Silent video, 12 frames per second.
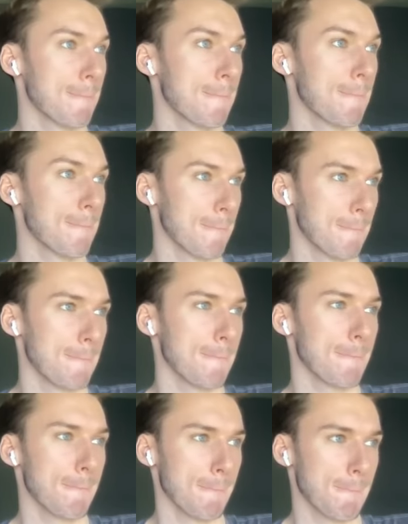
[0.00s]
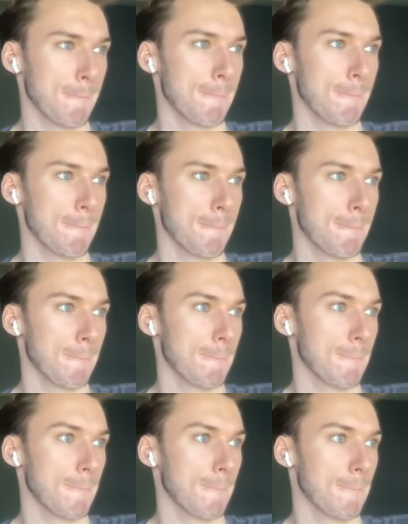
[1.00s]

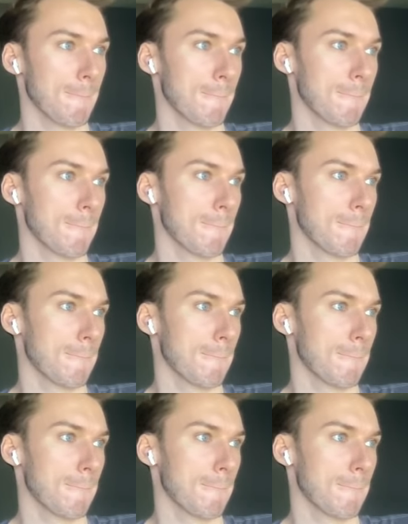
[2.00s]
This person isn't speaking.